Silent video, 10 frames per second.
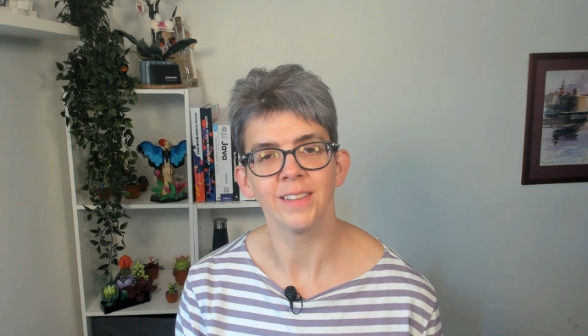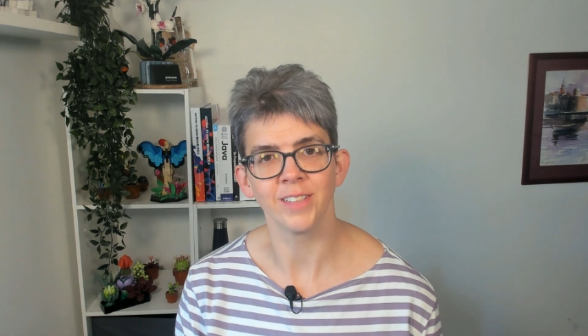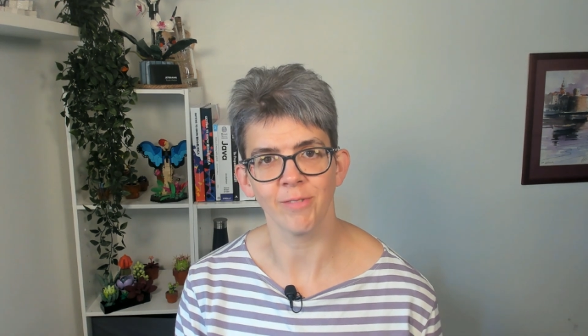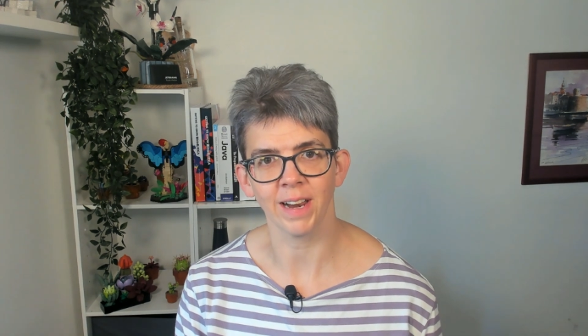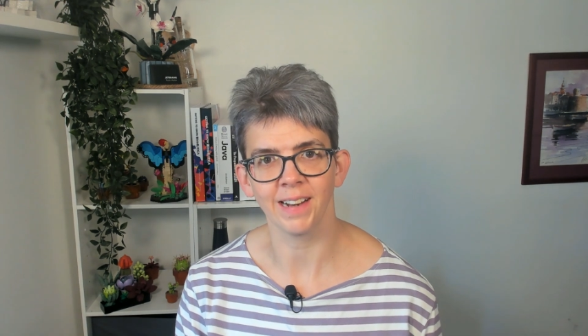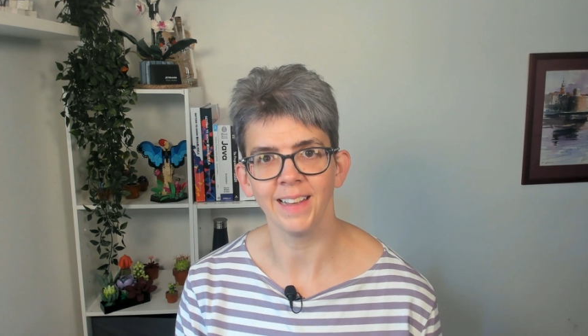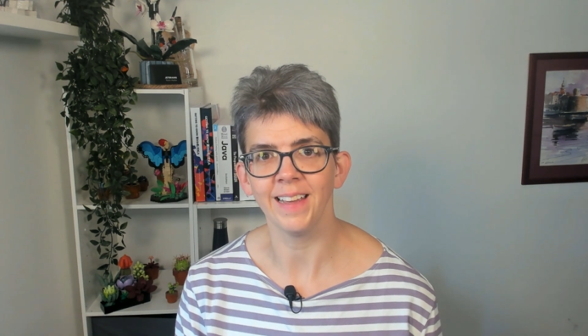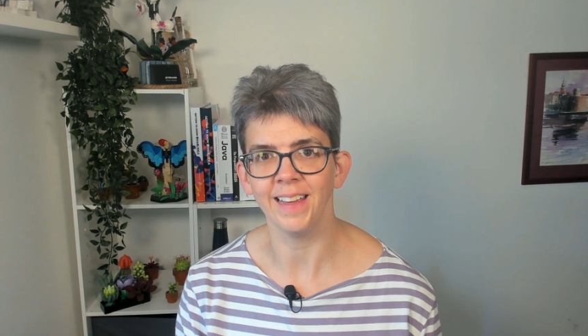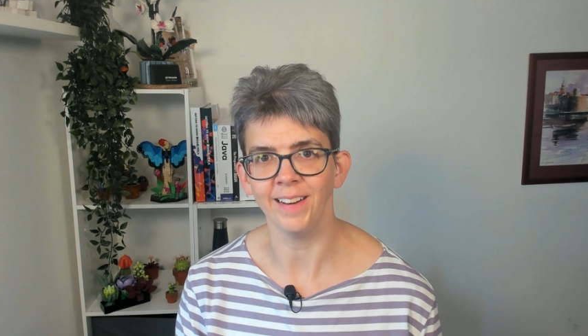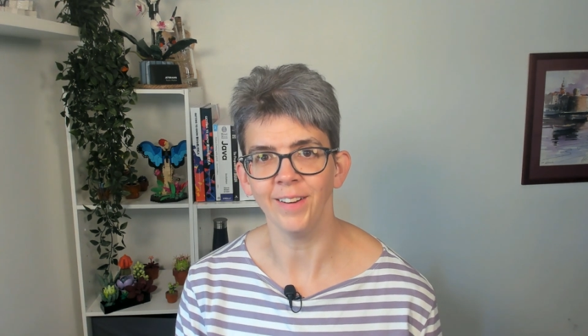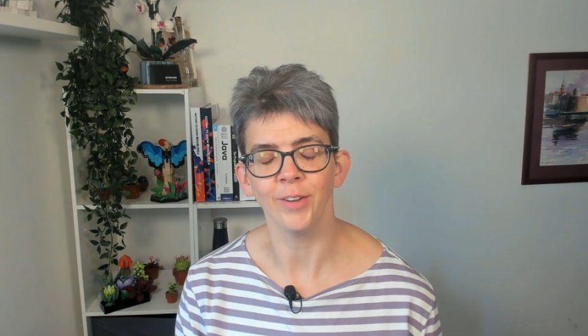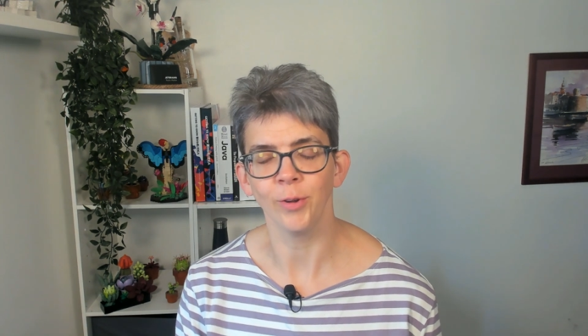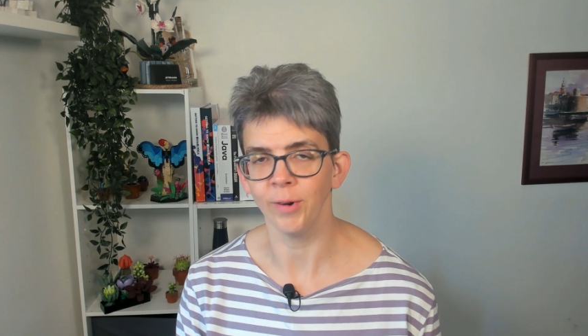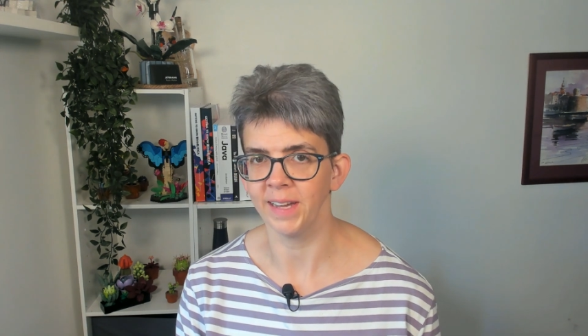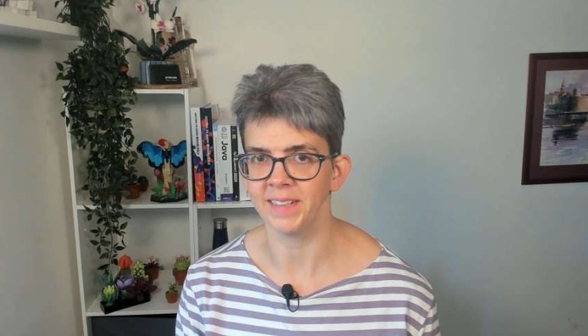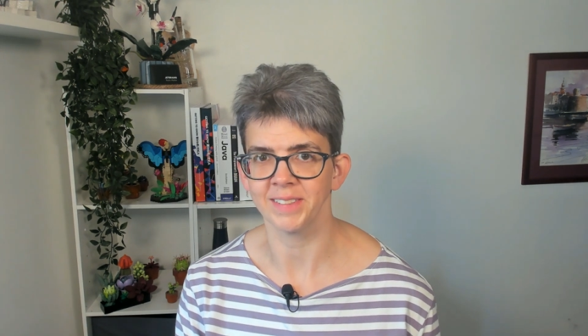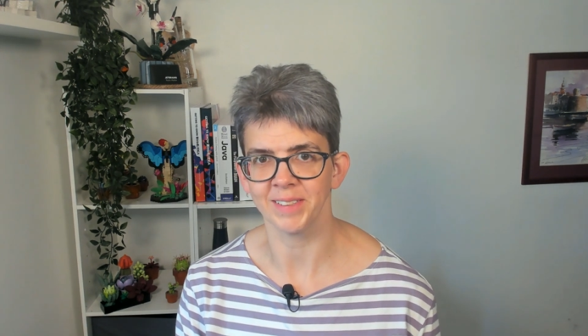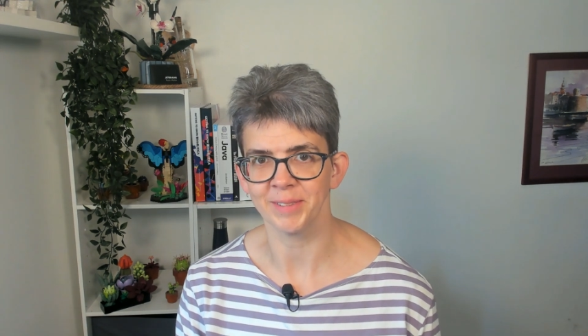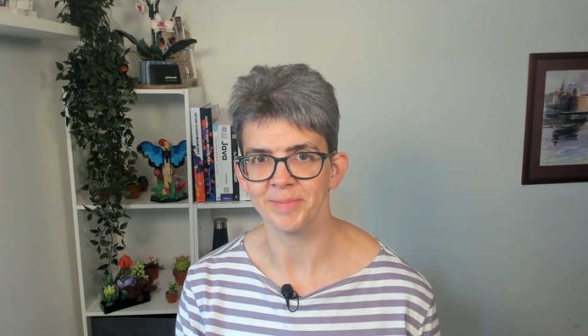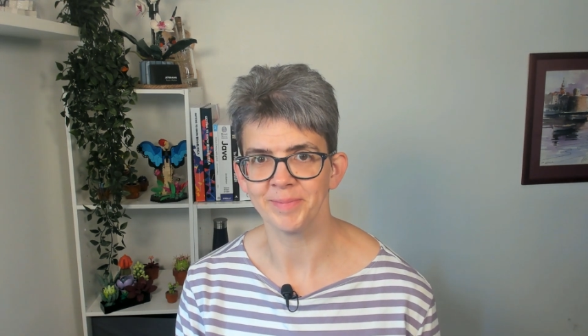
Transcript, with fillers: directly in your editor.